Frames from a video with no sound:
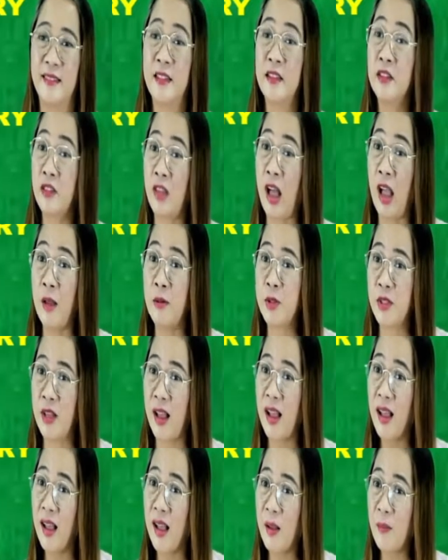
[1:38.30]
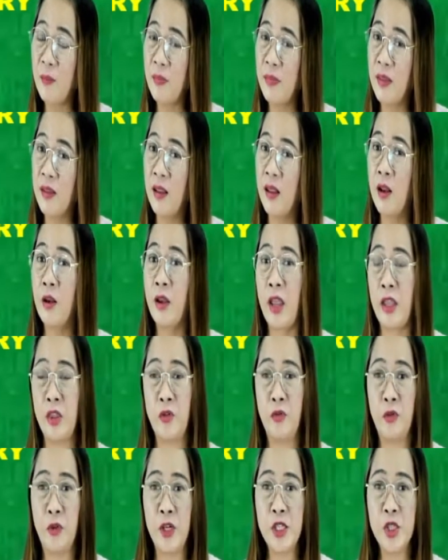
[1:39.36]
Time's up. The
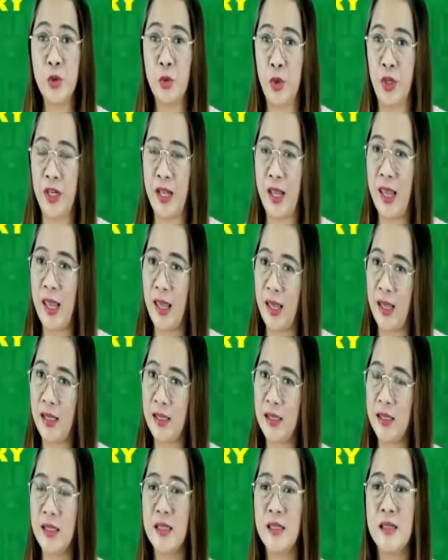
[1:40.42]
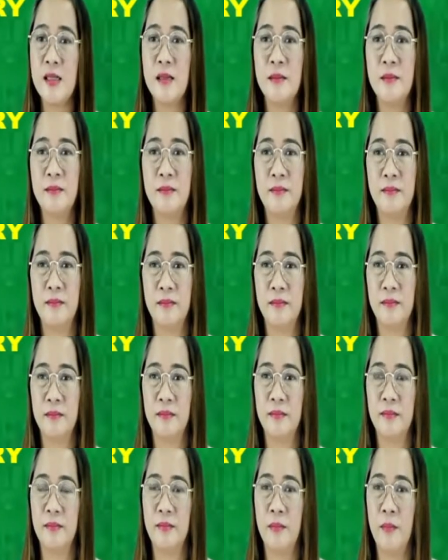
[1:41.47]
first word is
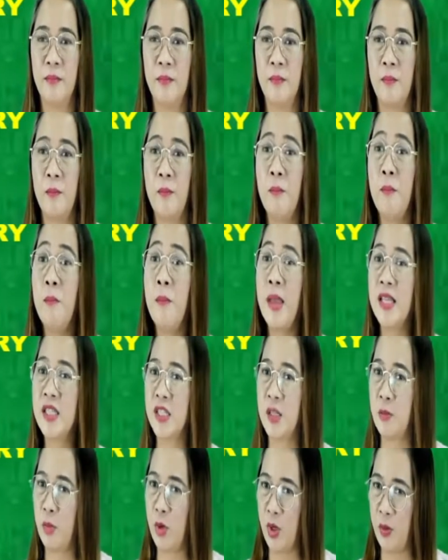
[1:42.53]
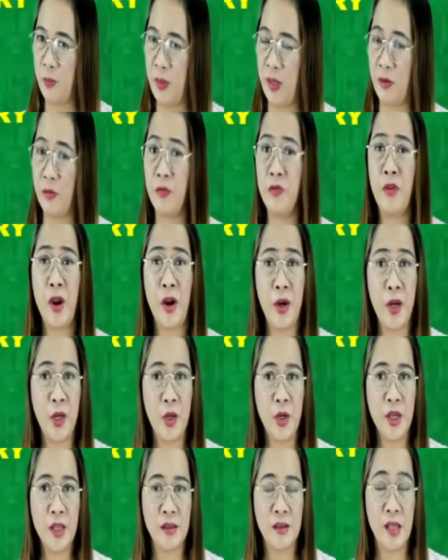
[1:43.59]
metamorphic. Very
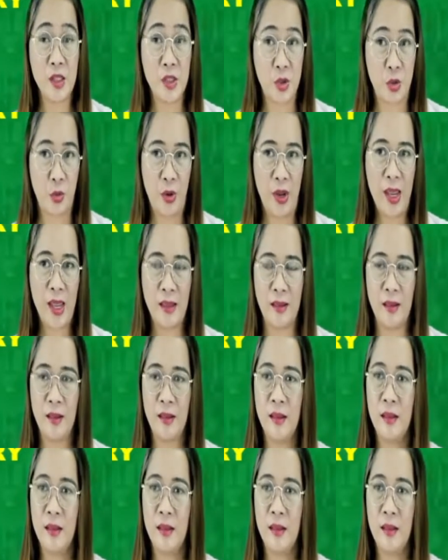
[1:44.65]
good. That's great.